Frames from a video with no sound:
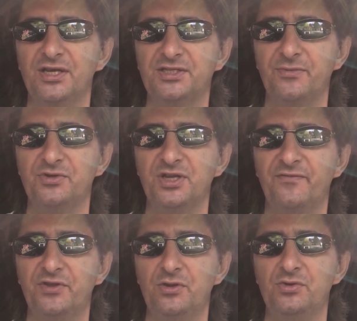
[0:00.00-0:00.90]
as somebody who's
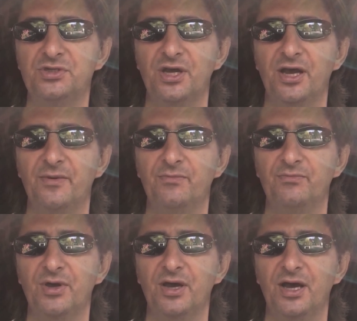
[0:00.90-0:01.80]
never used
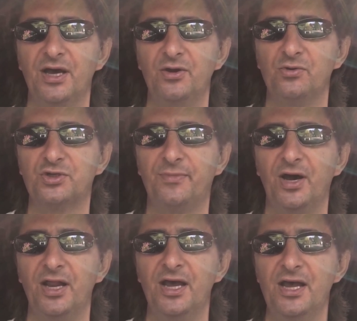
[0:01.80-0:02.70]
um, uh, an
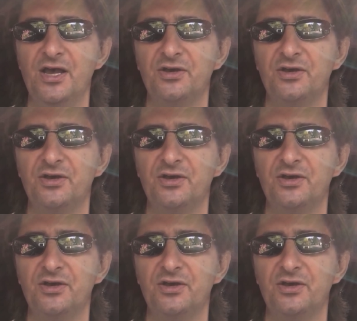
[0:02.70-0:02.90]
autopilot,